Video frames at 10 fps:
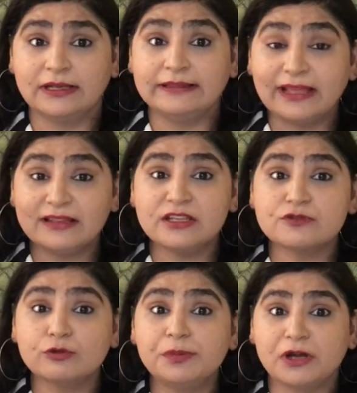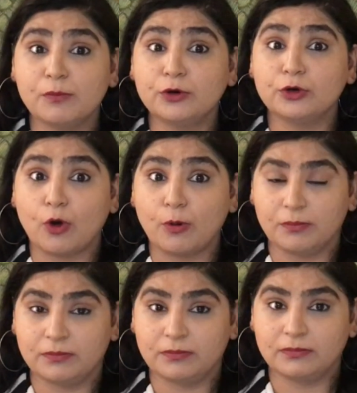then this would become a
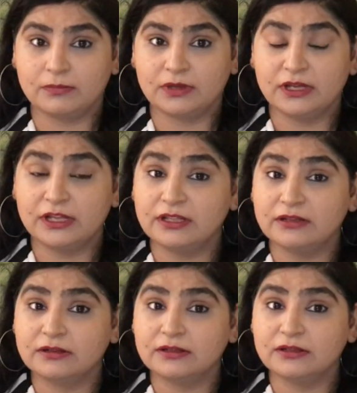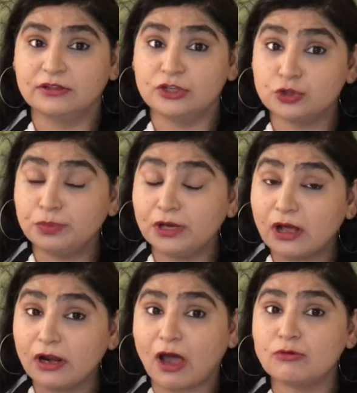norm. They should be
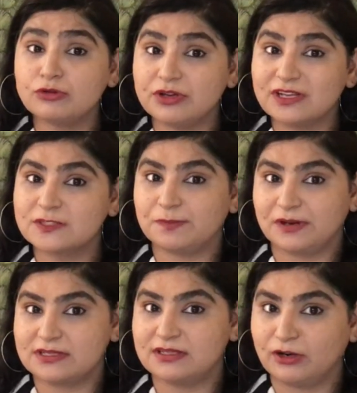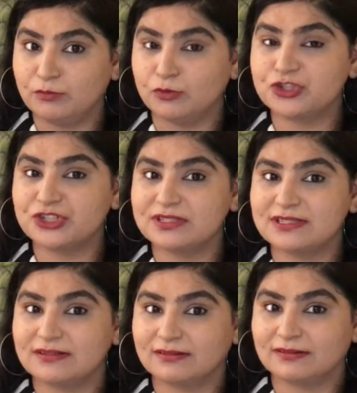allowed to express their
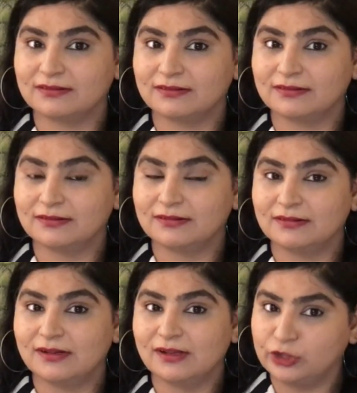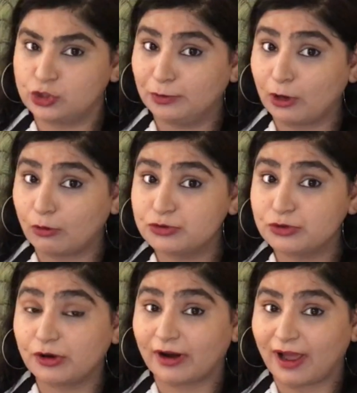emotions. They should be allowed to
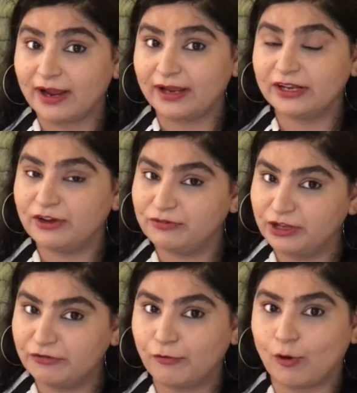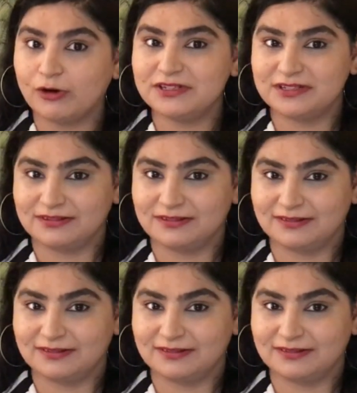cry if they want.